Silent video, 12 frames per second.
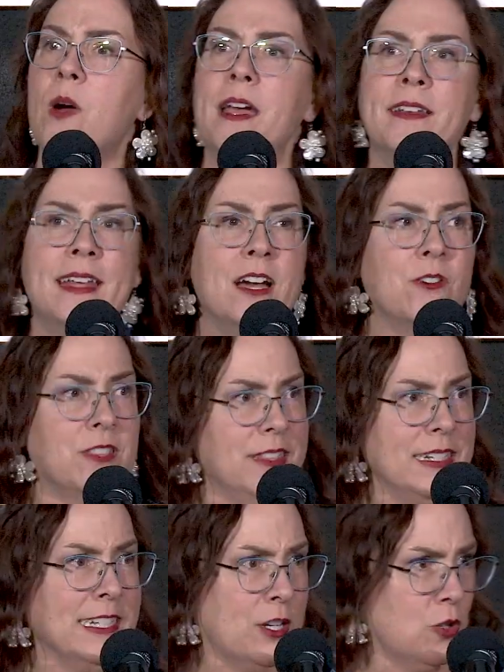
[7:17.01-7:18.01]
And now
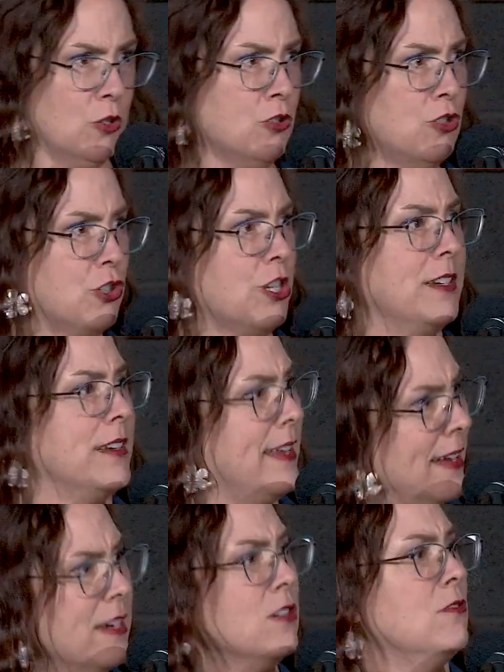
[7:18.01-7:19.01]
this urgent
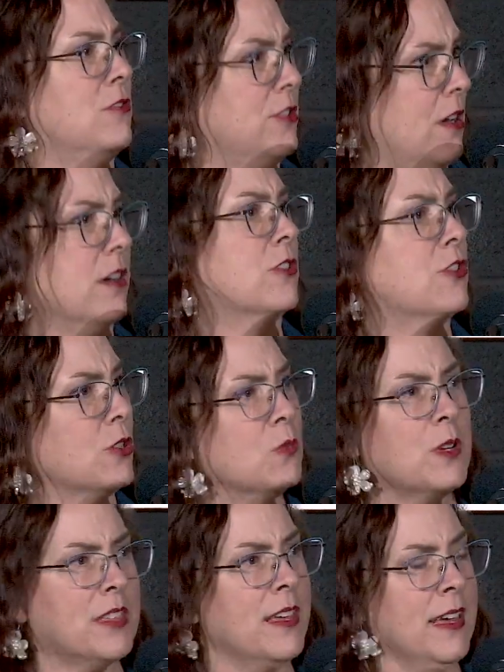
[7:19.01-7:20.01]
care doctor
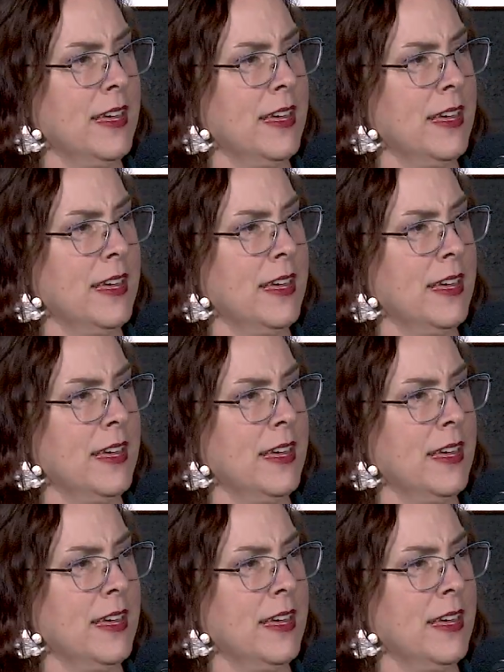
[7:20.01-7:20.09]
with